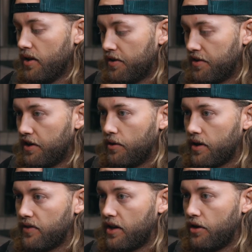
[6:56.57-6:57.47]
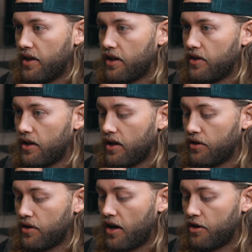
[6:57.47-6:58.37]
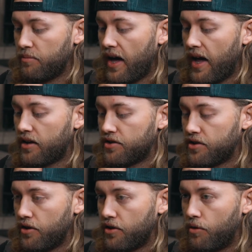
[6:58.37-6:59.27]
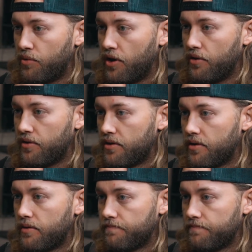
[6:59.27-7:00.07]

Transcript: So they know that you got your back because you know you're all brothers.